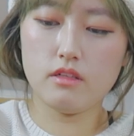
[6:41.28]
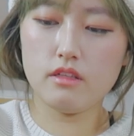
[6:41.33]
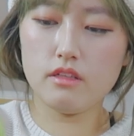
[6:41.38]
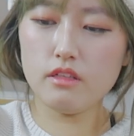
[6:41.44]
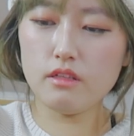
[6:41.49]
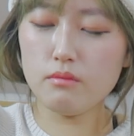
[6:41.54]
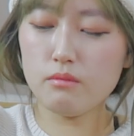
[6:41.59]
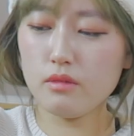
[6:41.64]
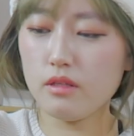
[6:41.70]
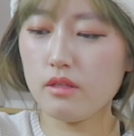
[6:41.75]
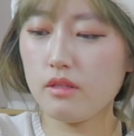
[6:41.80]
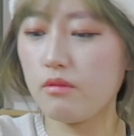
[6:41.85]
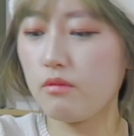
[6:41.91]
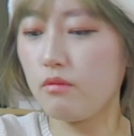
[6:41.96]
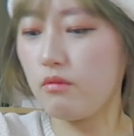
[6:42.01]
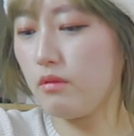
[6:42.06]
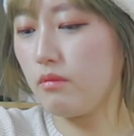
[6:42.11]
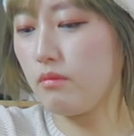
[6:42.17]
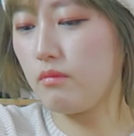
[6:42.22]
I think
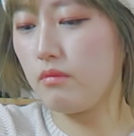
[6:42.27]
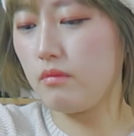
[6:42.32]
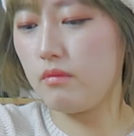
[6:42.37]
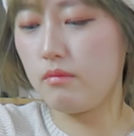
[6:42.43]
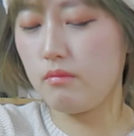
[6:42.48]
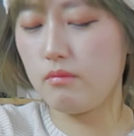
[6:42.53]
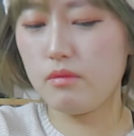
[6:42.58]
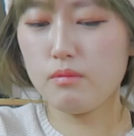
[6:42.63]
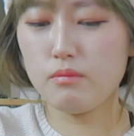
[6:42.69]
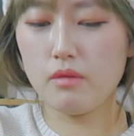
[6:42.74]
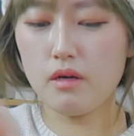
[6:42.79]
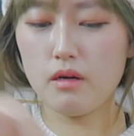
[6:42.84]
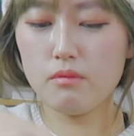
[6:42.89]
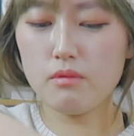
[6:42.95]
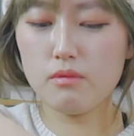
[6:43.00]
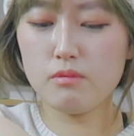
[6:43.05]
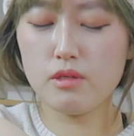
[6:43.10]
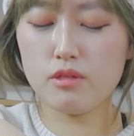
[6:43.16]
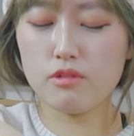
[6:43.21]
when my
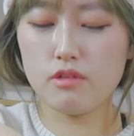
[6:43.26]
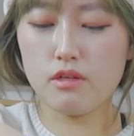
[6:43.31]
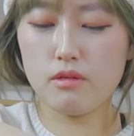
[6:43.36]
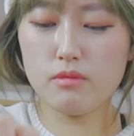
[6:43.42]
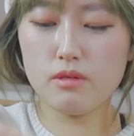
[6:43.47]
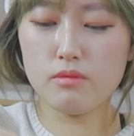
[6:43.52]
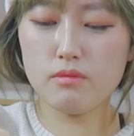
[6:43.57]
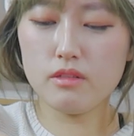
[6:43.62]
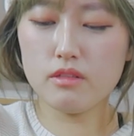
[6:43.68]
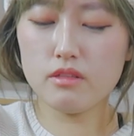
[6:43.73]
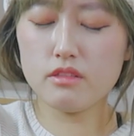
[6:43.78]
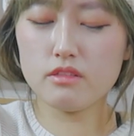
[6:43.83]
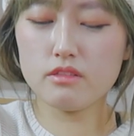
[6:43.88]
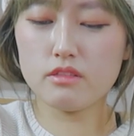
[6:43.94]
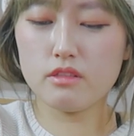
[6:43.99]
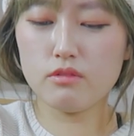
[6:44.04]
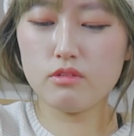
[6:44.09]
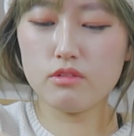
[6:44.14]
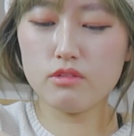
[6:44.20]
mom and my grandma made
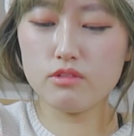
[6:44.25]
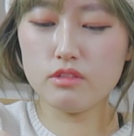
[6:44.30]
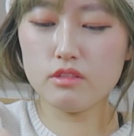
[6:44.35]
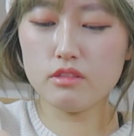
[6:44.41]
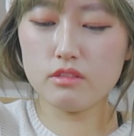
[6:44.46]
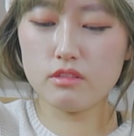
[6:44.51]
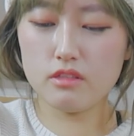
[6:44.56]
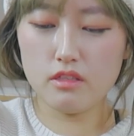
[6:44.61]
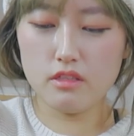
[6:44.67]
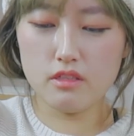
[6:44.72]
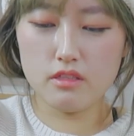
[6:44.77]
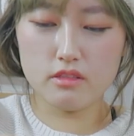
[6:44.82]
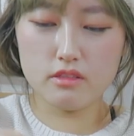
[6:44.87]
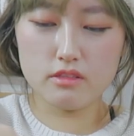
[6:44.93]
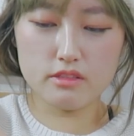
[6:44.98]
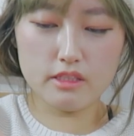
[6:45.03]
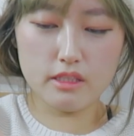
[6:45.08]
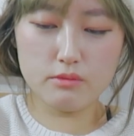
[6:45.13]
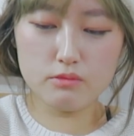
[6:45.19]
this, they were using
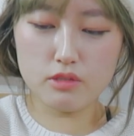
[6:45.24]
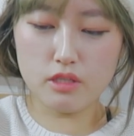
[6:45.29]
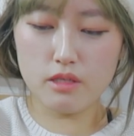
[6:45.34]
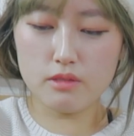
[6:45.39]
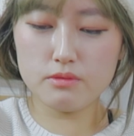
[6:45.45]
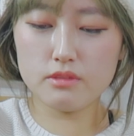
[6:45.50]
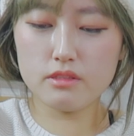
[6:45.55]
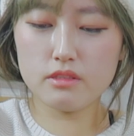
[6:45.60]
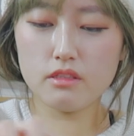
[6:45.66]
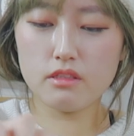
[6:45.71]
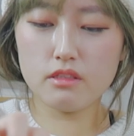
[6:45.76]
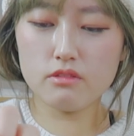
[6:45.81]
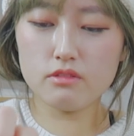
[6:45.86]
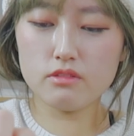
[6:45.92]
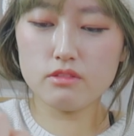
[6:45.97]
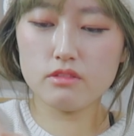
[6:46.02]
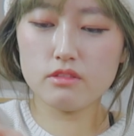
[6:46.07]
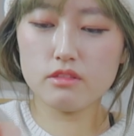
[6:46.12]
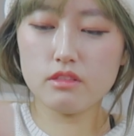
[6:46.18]
the same chopstick that I
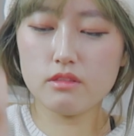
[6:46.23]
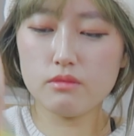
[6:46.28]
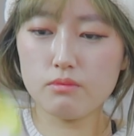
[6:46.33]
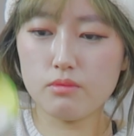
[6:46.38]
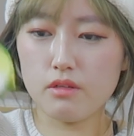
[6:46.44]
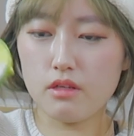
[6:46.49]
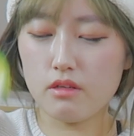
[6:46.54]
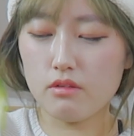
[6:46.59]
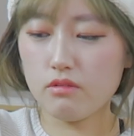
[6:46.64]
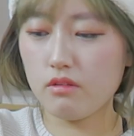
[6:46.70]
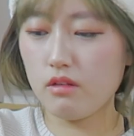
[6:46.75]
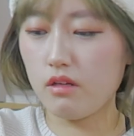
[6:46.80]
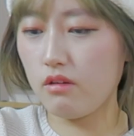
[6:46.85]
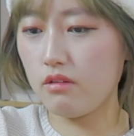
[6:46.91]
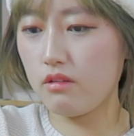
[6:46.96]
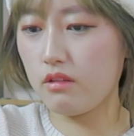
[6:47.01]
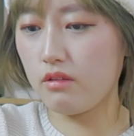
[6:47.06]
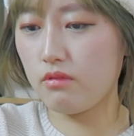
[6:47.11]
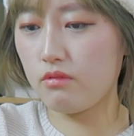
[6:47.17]
was using, but I don't know
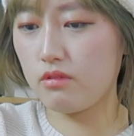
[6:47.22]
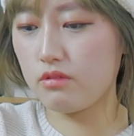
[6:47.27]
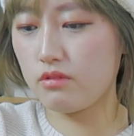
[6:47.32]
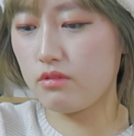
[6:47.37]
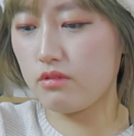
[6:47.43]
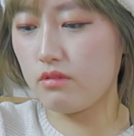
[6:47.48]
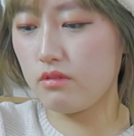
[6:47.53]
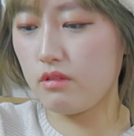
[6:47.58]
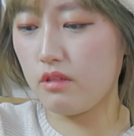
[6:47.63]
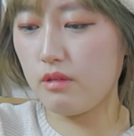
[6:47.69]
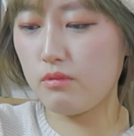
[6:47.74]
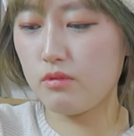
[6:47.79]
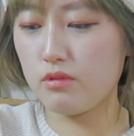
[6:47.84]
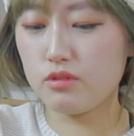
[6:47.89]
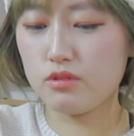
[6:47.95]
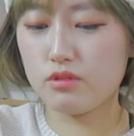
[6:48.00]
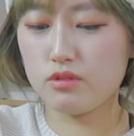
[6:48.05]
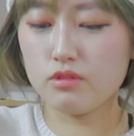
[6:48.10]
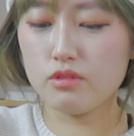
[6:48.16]
how they were able
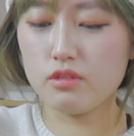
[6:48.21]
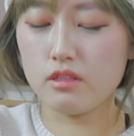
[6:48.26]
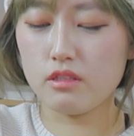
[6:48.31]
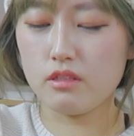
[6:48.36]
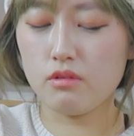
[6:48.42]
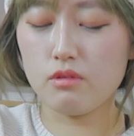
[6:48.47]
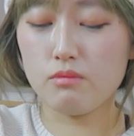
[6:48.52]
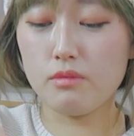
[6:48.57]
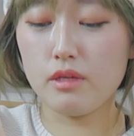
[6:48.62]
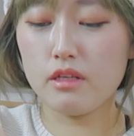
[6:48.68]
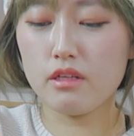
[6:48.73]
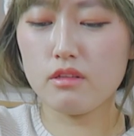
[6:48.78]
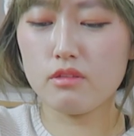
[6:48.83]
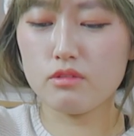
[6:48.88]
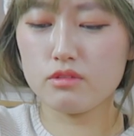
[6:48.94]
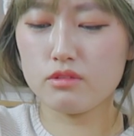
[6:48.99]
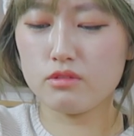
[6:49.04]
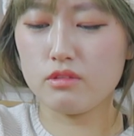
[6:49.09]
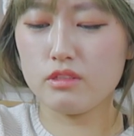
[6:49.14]
to do it or make it
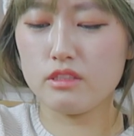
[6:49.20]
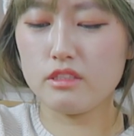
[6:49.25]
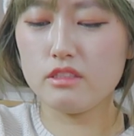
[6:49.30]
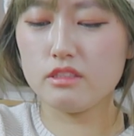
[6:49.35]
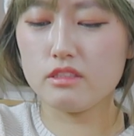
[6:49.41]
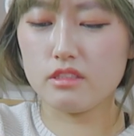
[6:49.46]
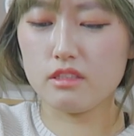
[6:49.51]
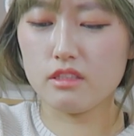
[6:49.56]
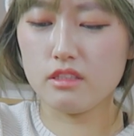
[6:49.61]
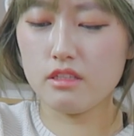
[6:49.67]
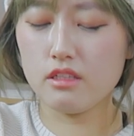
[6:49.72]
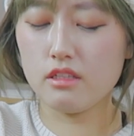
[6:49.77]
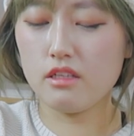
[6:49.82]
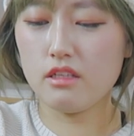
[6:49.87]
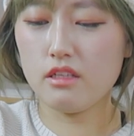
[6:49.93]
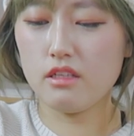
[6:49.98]
look so easy.